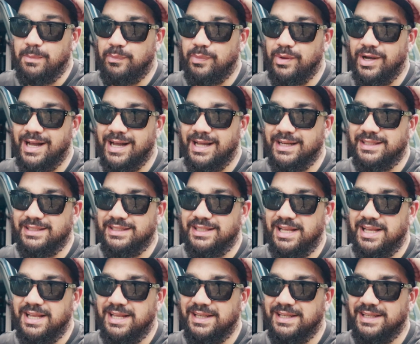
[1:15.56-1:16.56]
but
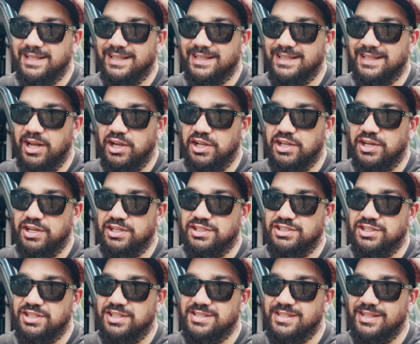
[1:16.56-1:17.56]
I can only
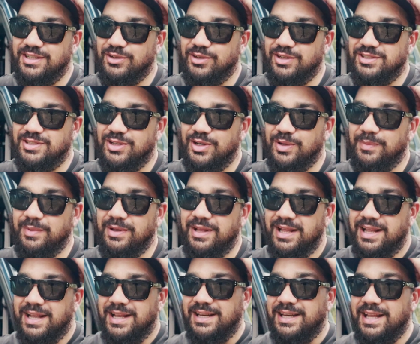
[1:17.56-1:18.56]
show you at night time.
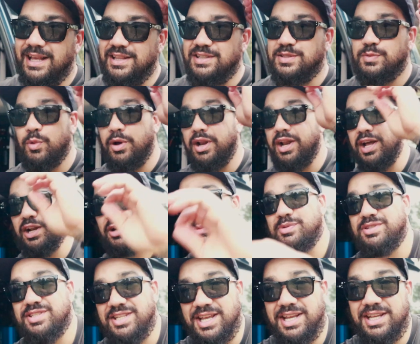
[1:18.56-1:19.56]
Now this
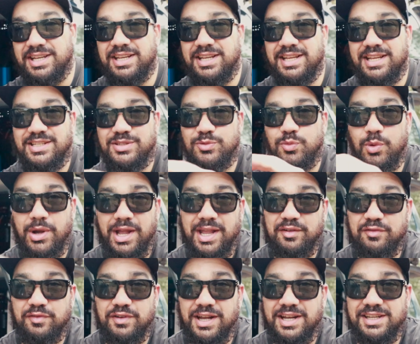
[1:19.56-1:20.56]
100% is a
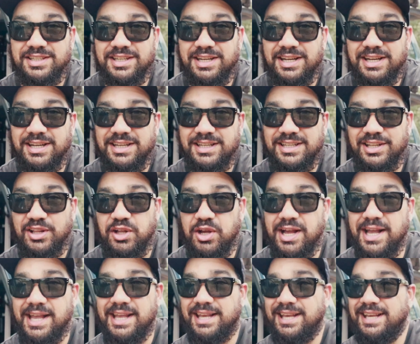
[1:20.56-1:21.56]
wank factor.
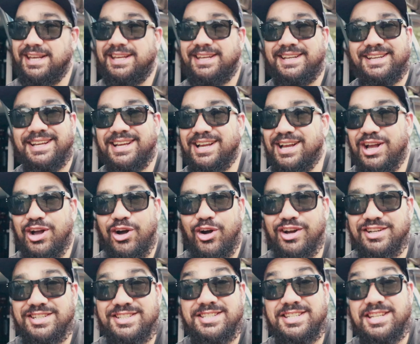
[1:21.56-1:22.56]
Like,
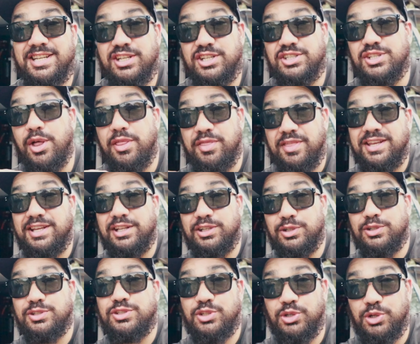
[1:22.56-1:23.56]
I just did it because I think it
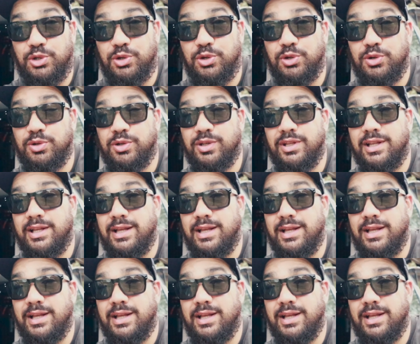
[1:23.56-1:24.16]
looks cool.